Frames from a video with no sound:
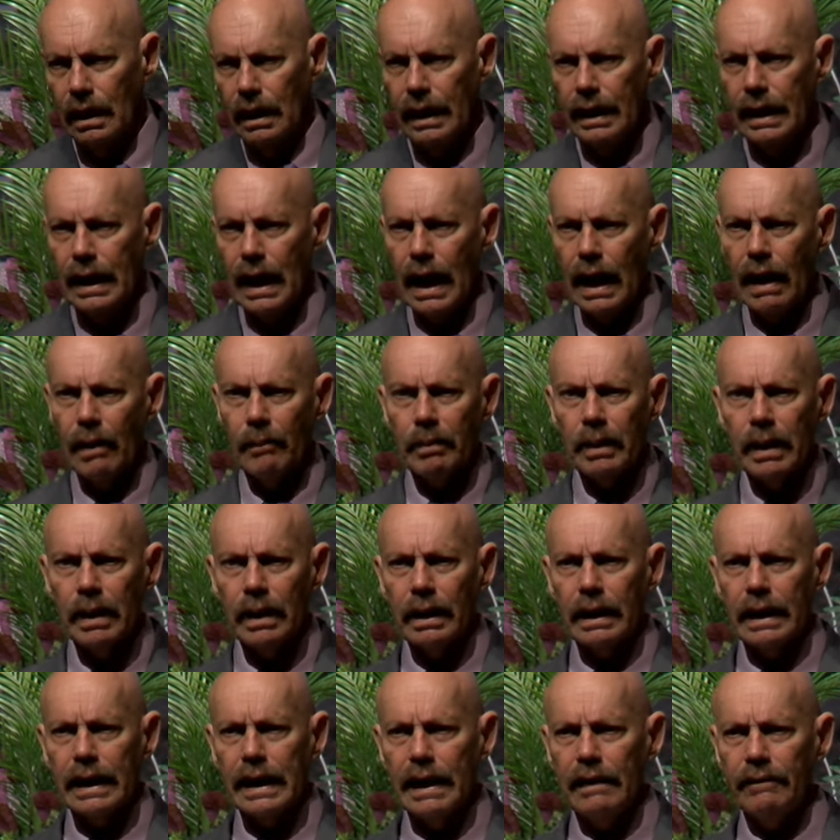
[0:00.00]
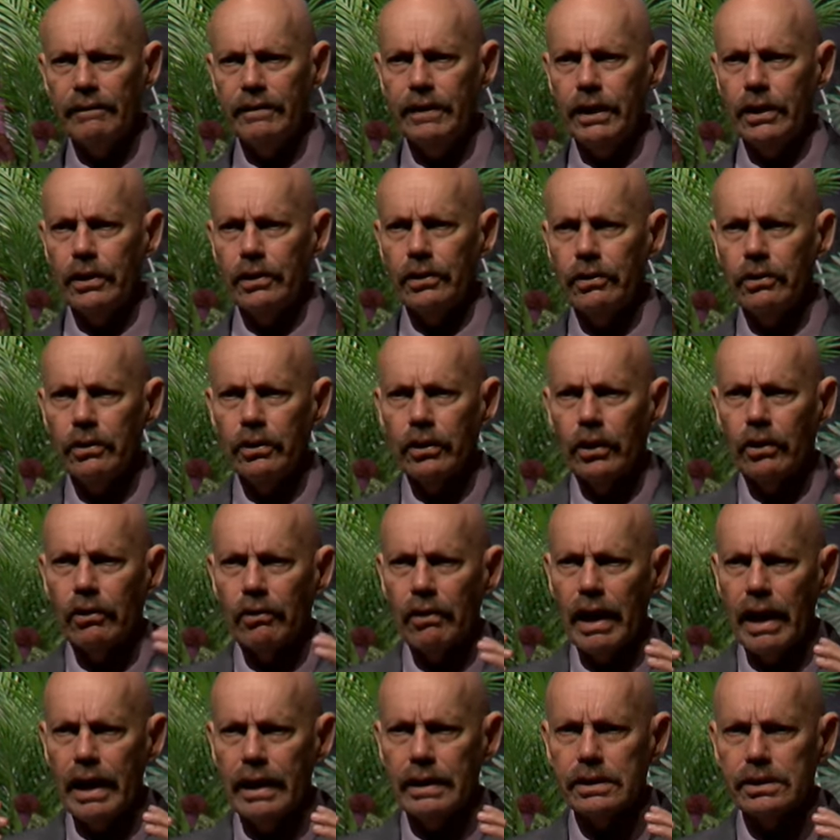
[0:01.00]
And I'm going to give you
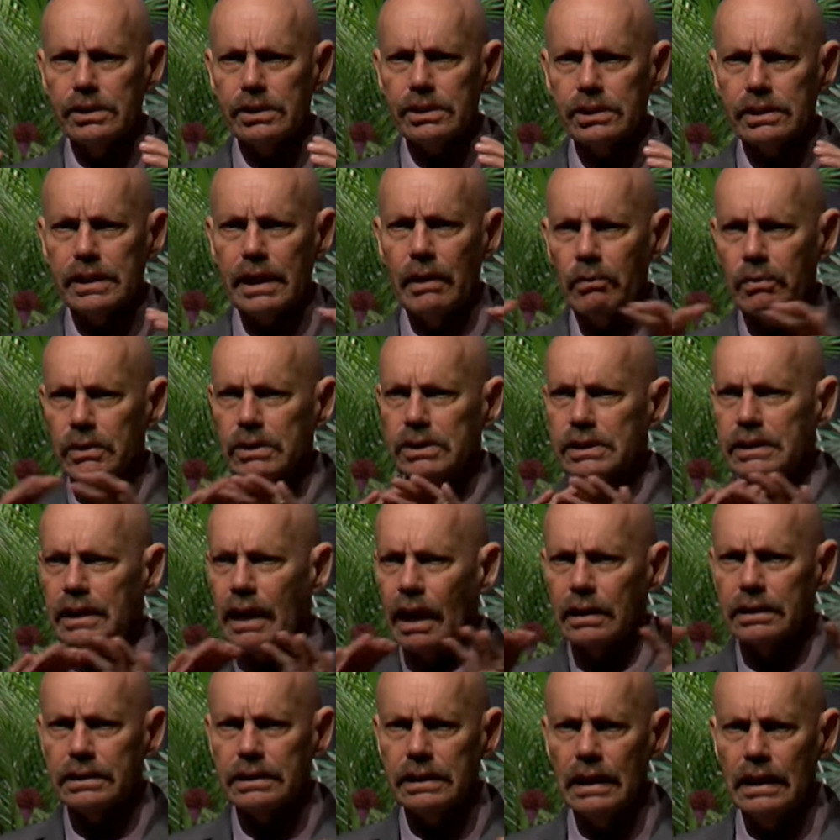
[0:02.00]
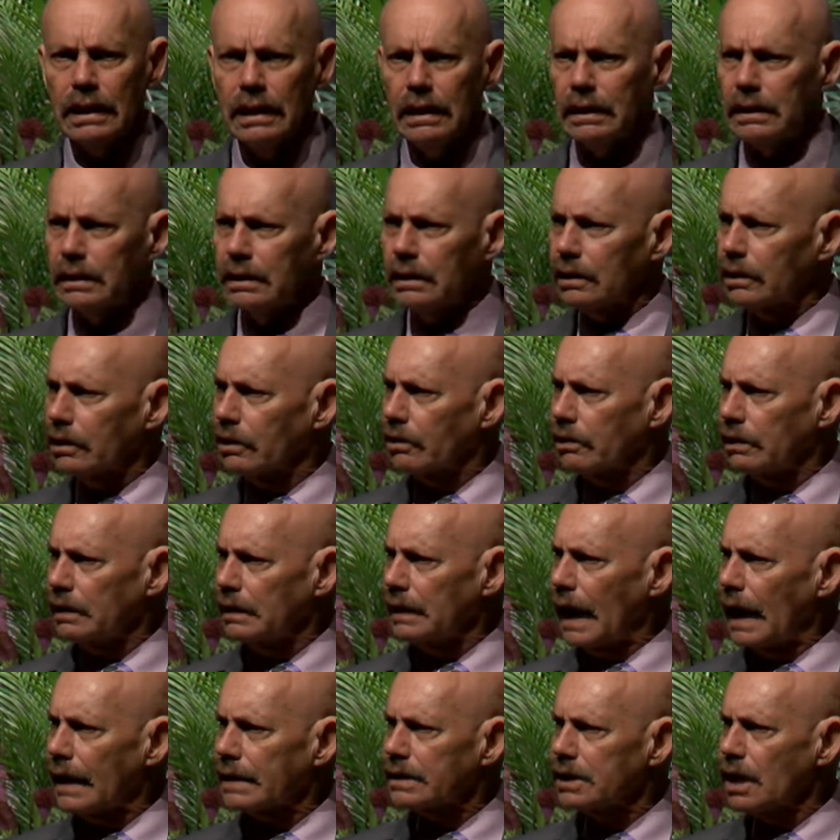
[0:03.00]
grace that was not
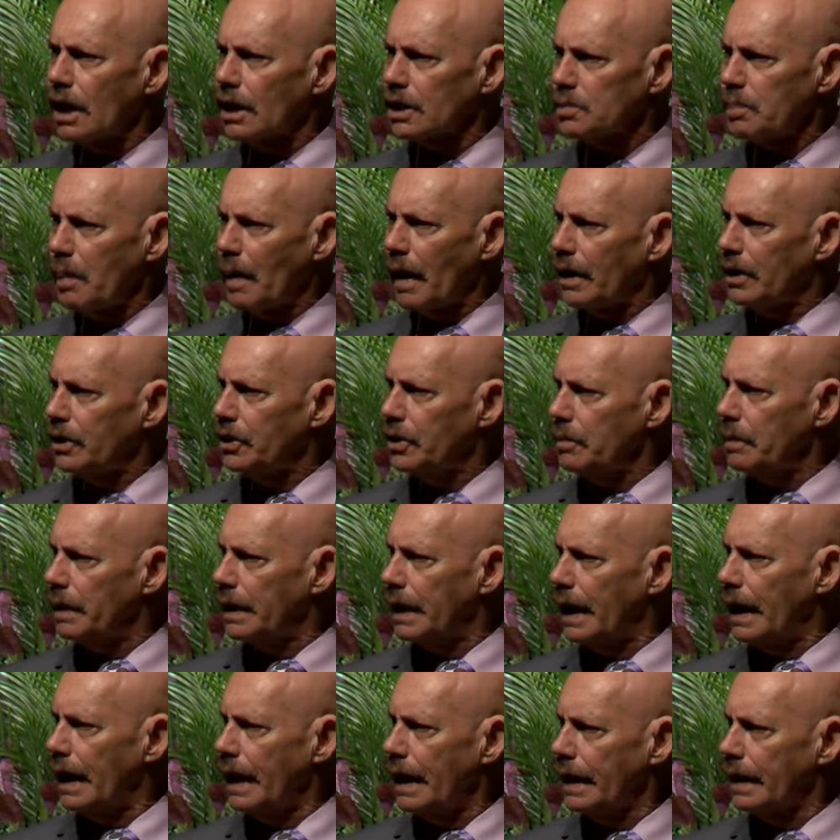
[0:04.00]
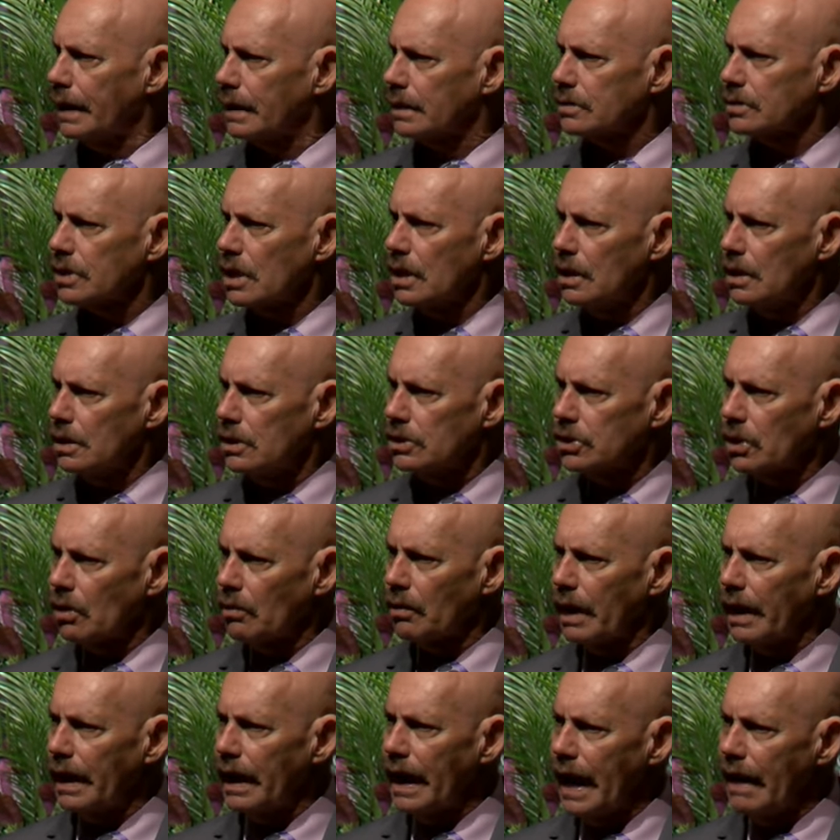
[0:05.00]
not touched by human hands so
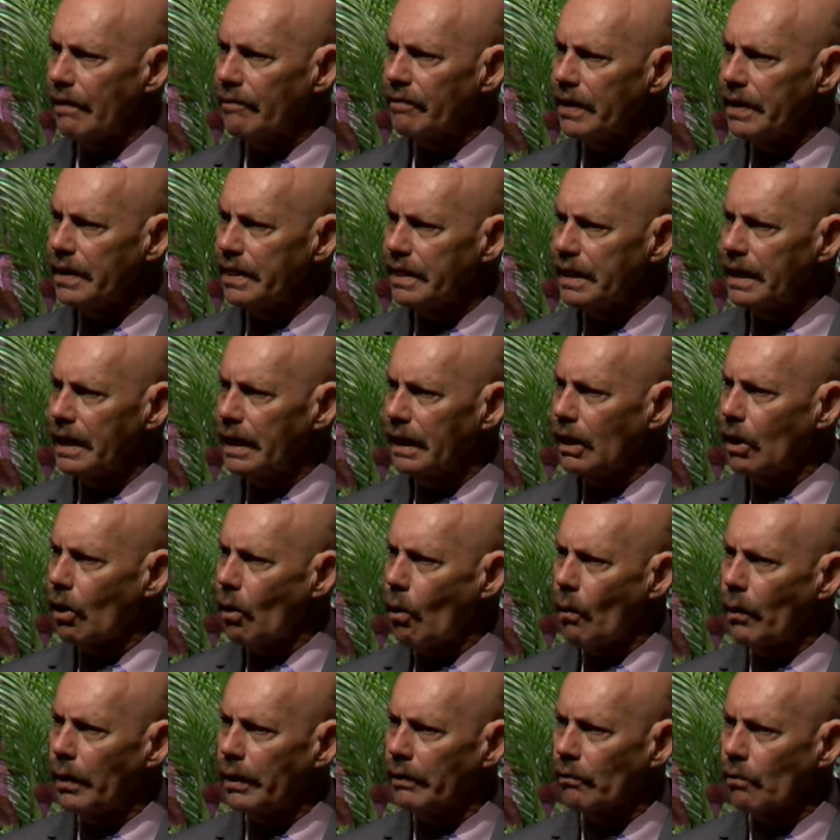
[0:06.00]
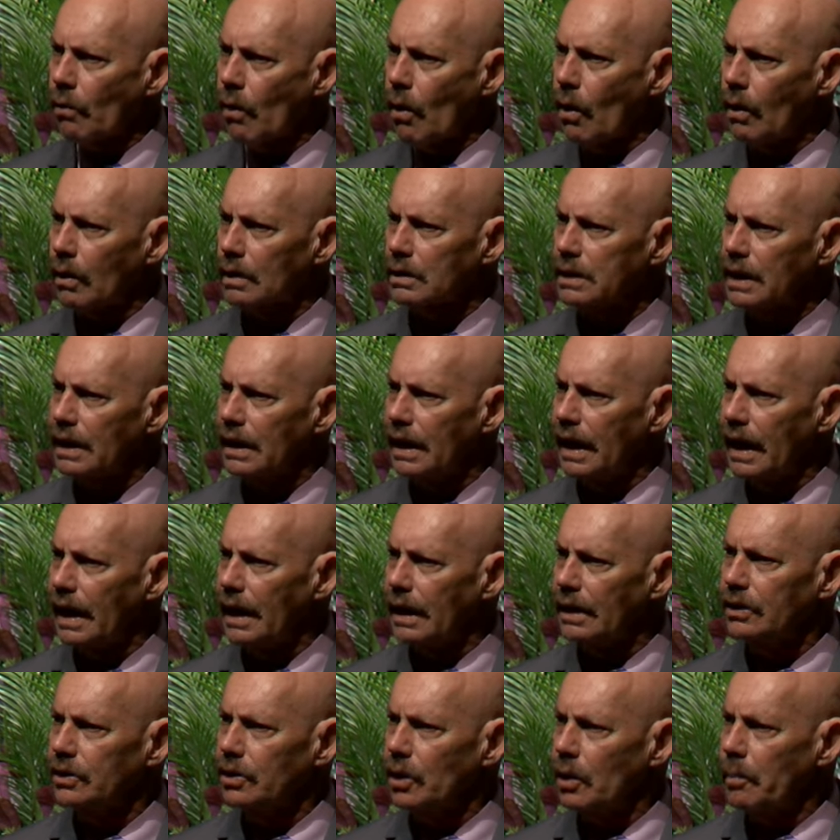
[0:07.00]
that everything going wrong
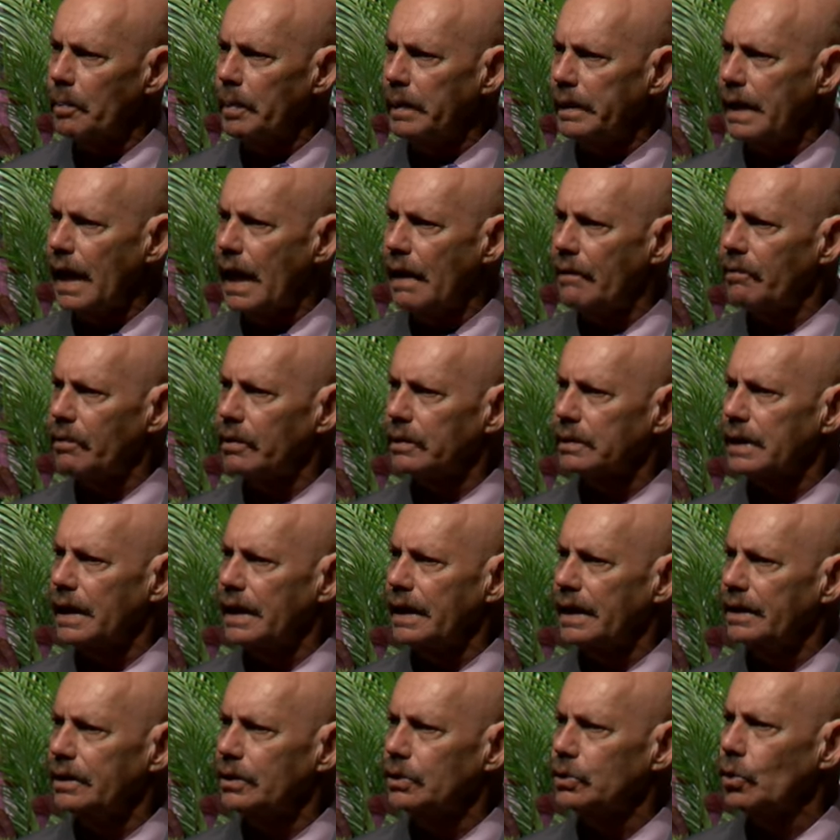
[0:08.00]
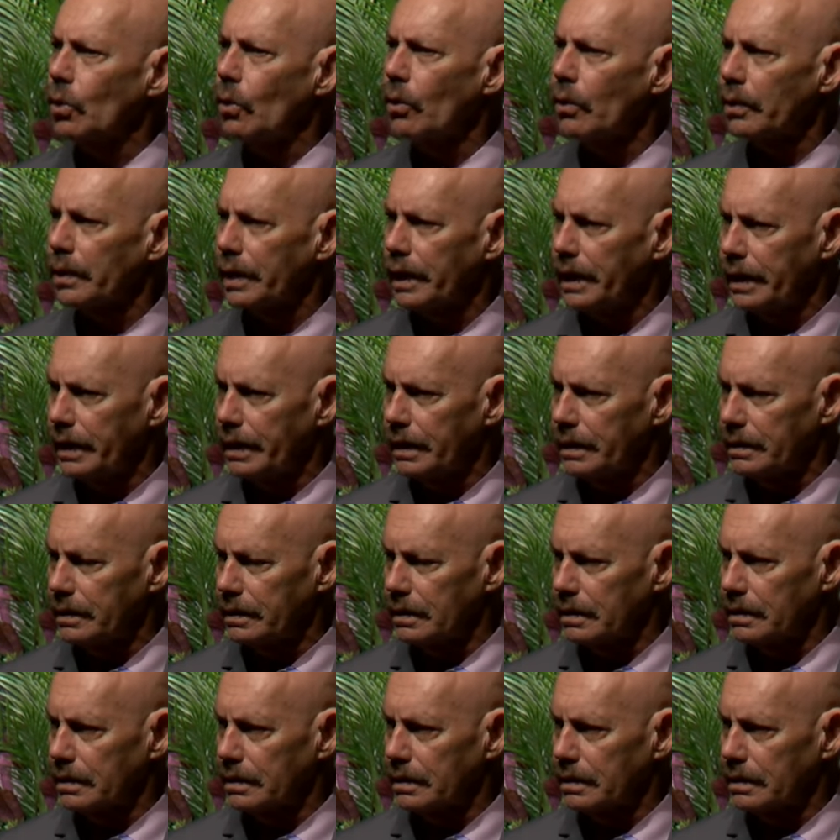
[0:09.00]
today you'll be able to endure it.